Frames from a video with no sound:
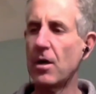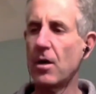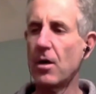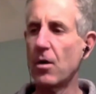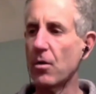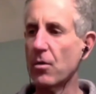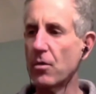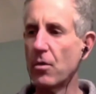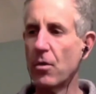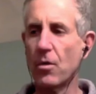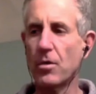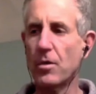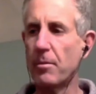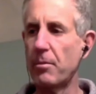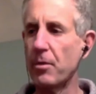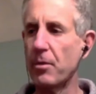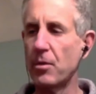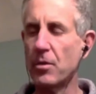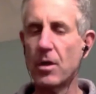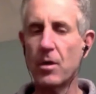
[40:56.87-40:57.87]
or the
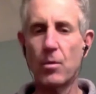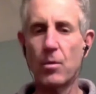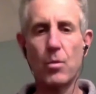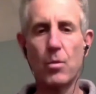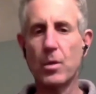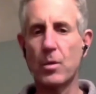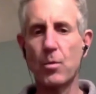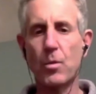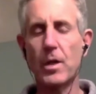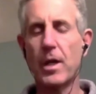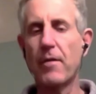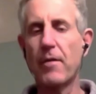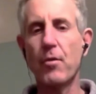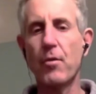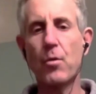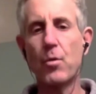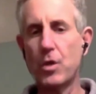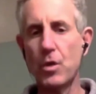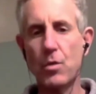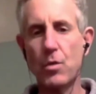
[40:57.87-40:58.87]
Buddha, or
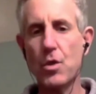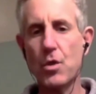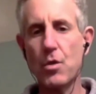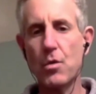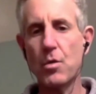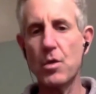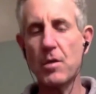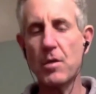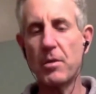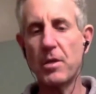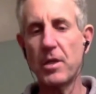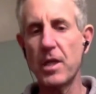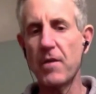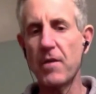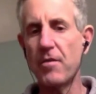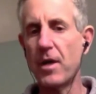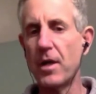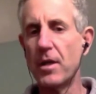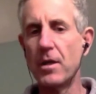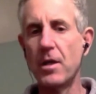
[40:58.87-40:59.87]
whatever you choose to believe
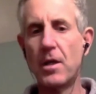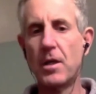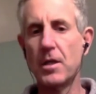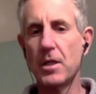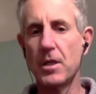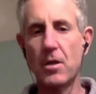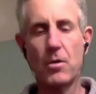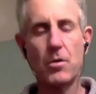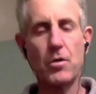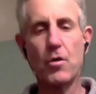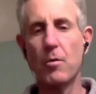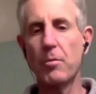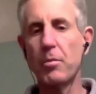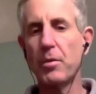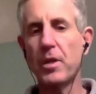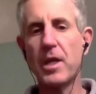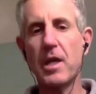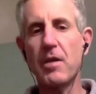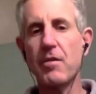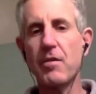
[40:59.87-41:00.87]
in. You know, your
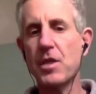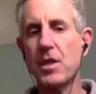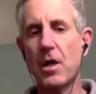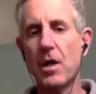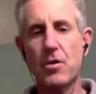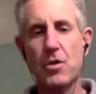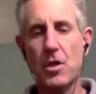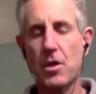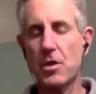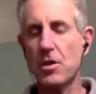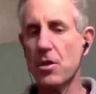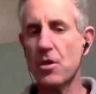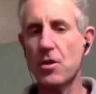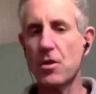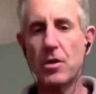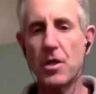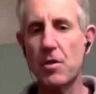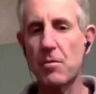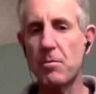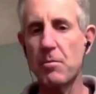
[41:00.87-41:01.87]
beliefs are just as
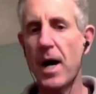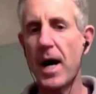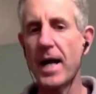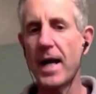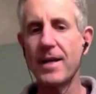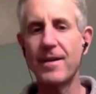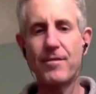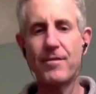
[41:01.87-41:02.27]
good as mine, if